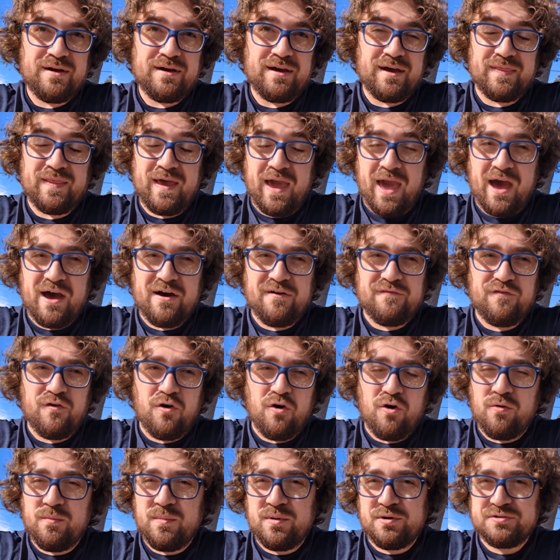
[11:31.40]
and they have
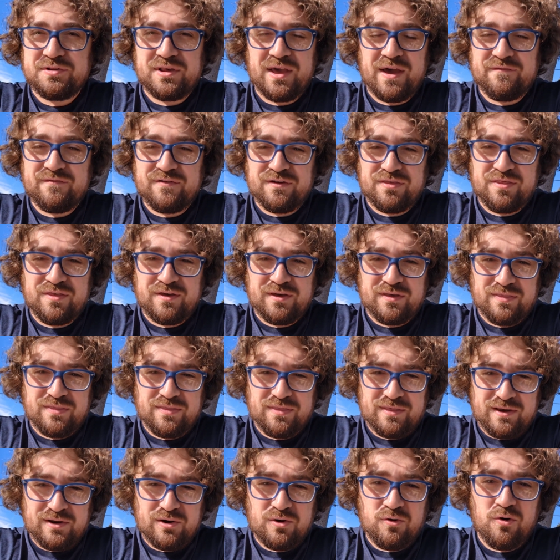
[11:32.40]
almost
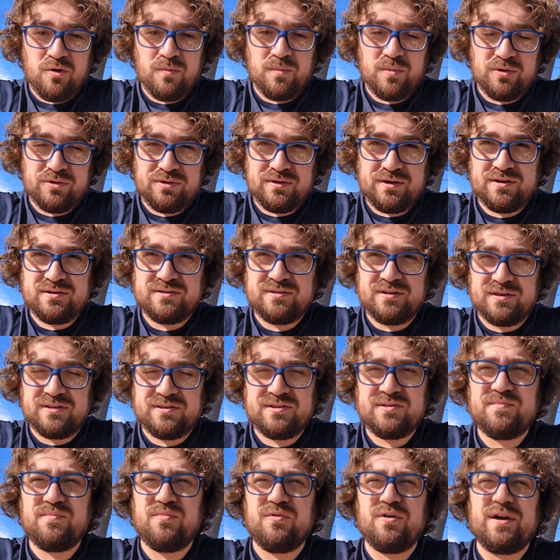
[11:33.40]
everything the normal Disney
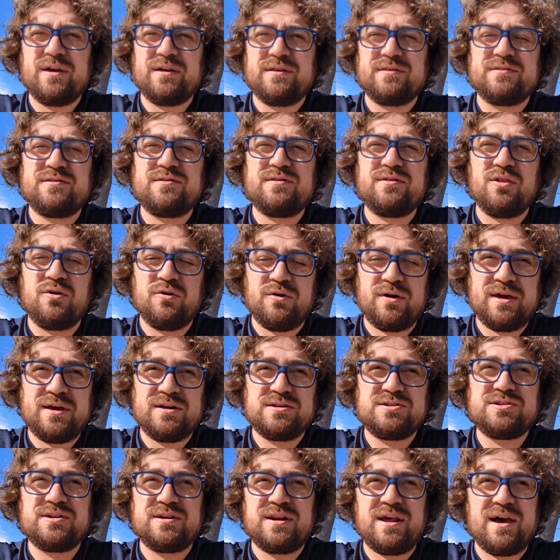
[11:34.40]
Springs
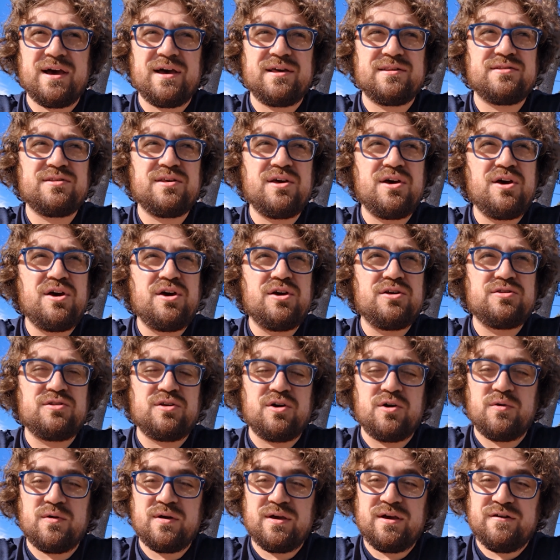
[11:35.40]
location has.
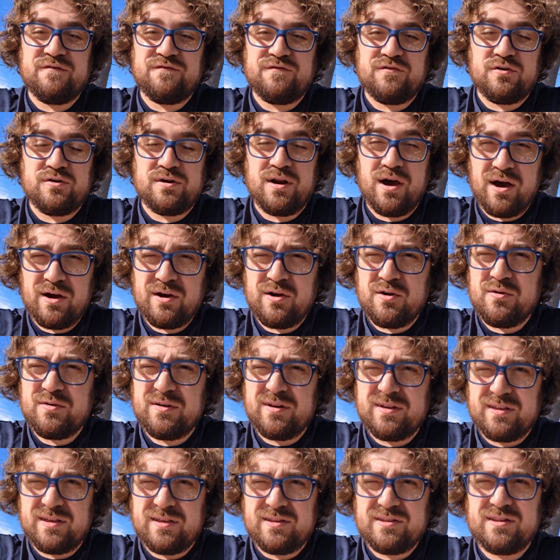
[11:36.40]
So if you're not going
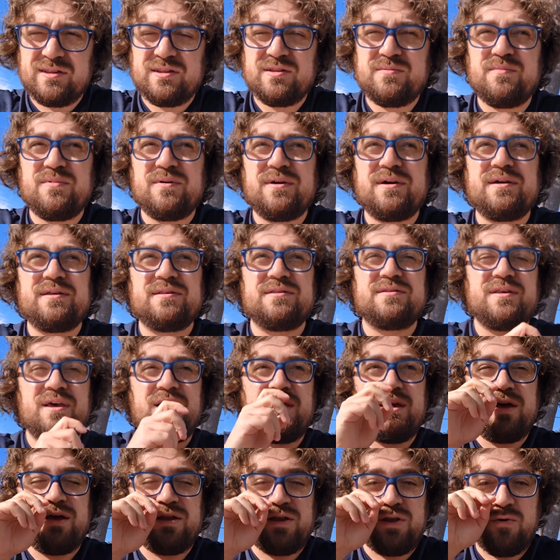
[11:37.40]
to Disney Springs
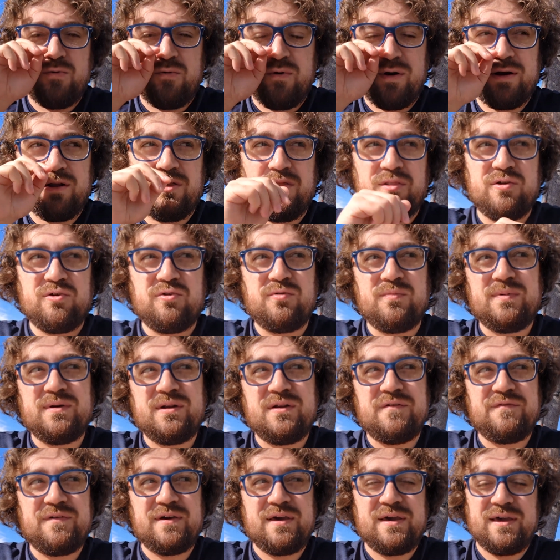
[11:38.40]
and you want a little bit
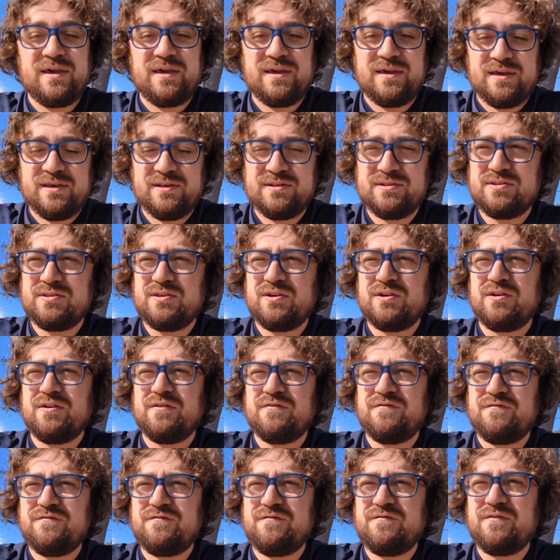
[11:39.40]
of a easier
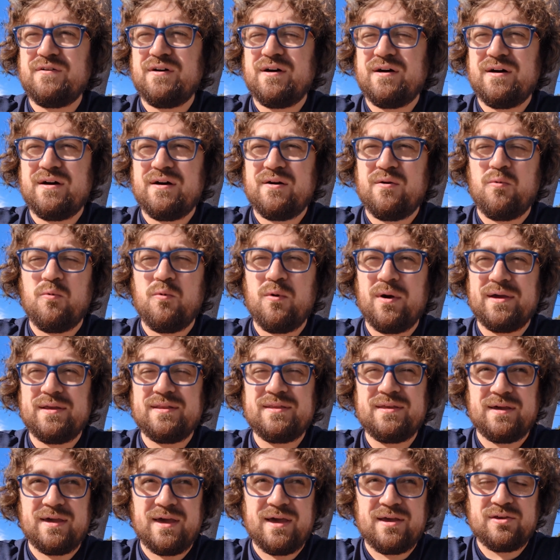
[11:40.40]
way
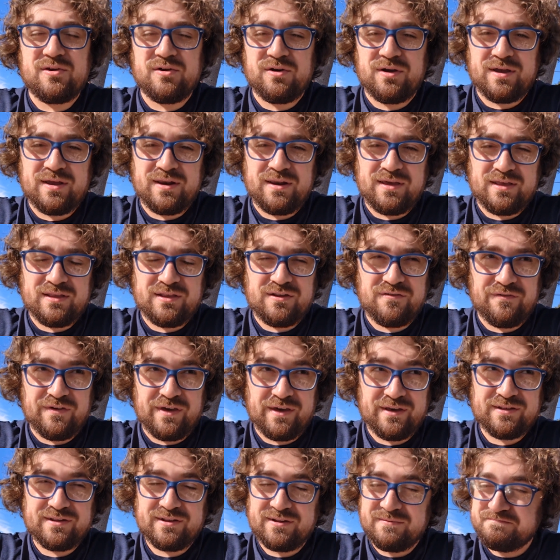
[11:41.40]
to get your Gideon's
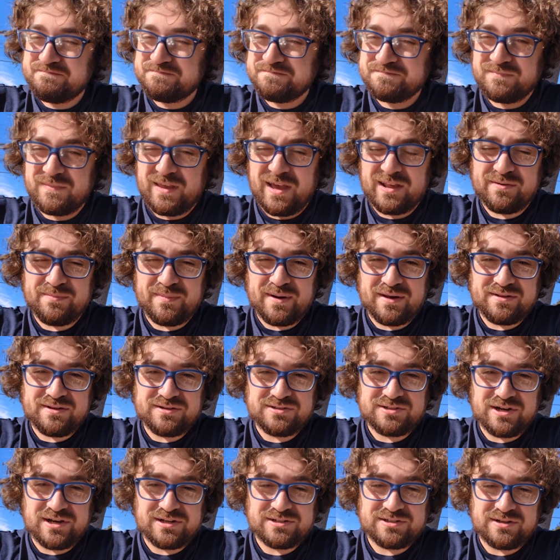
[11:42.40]
fix, that's my
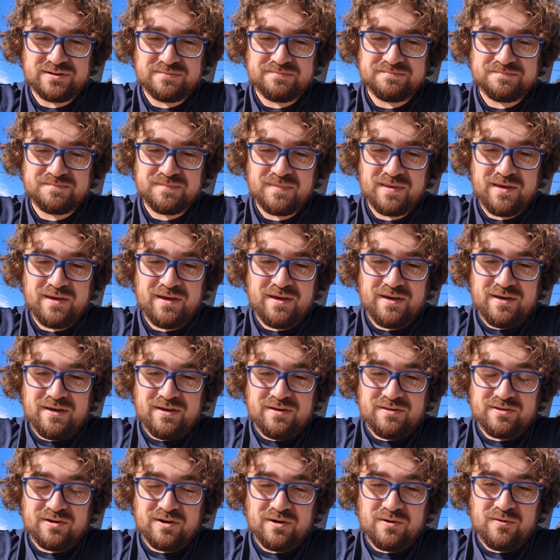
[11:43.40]
suggestion.
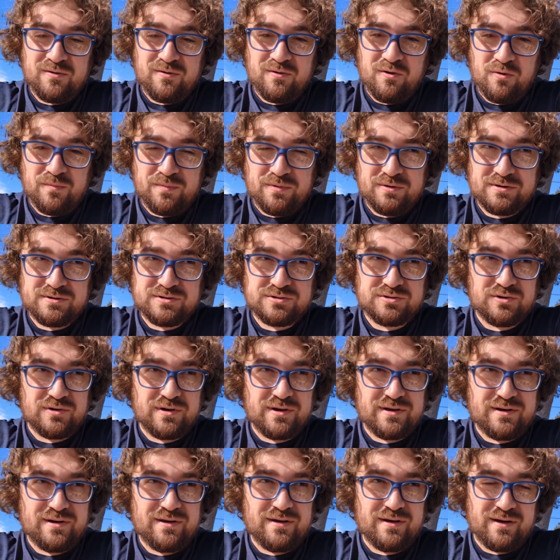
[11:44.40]
So hope you
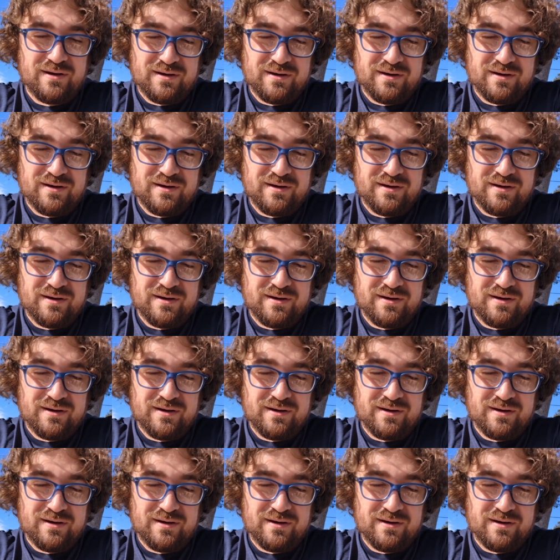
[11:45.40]
enjoyed.